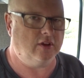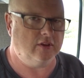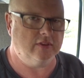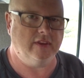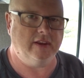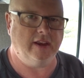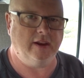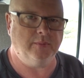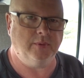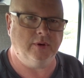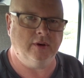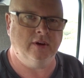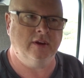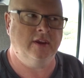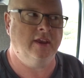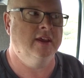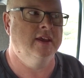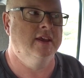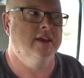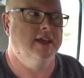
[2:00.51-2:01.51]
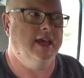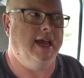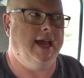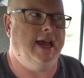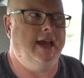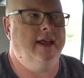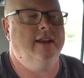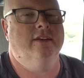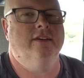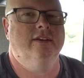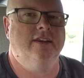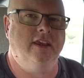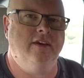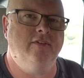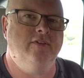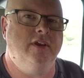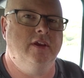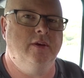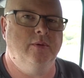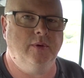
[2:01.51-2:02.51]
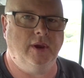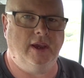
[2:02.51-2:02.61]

on the network and give you